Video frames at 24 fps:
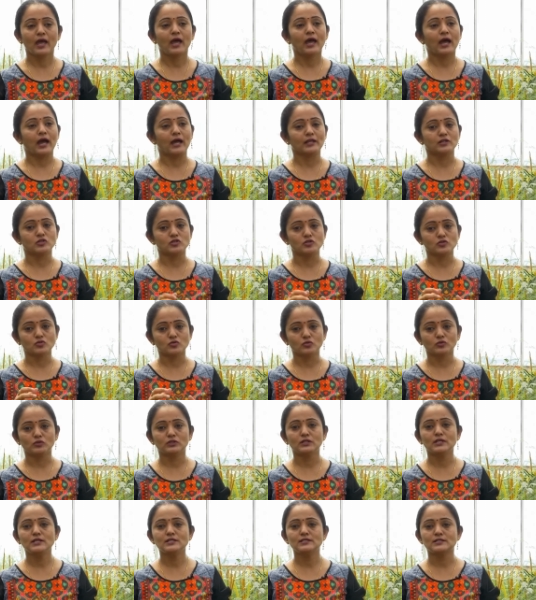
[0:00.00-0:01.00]
And due to
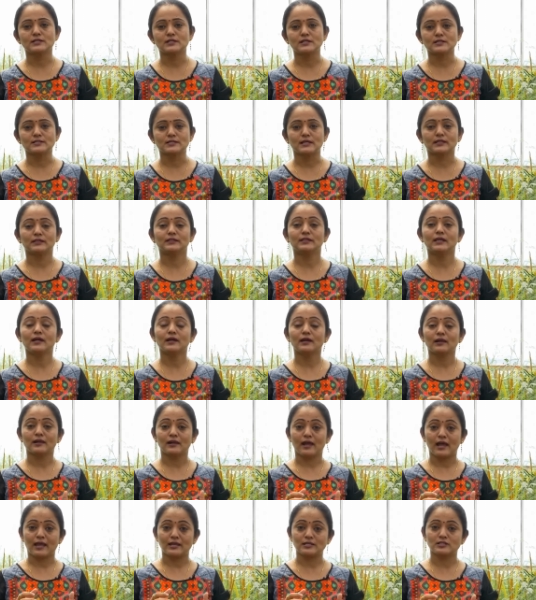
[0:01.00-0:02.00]
these reasons, there
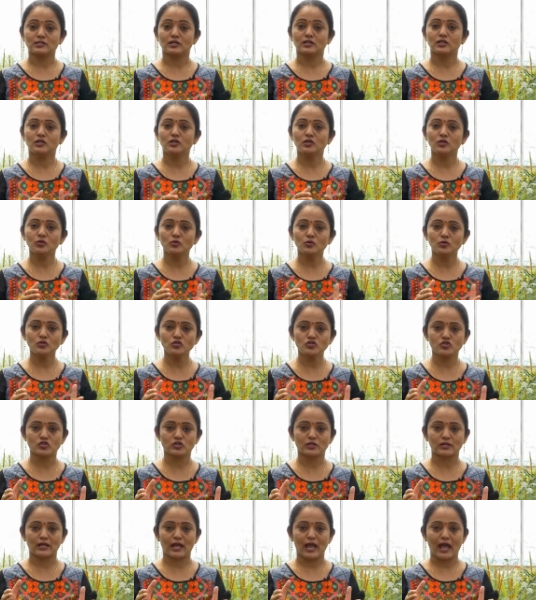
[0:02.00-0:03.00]
lies a
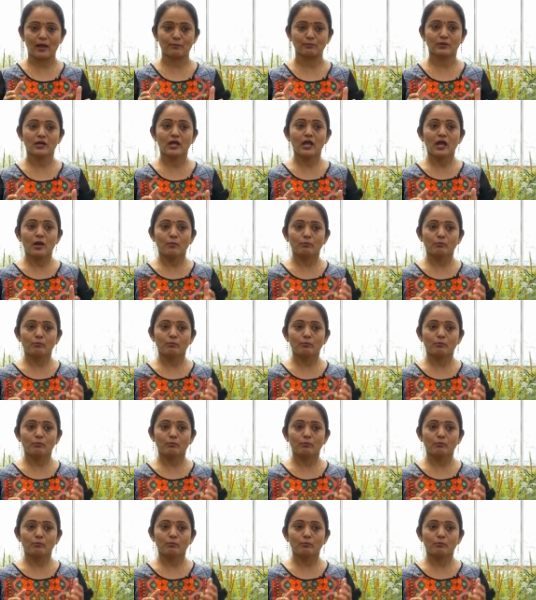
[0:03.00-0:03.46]
huge gap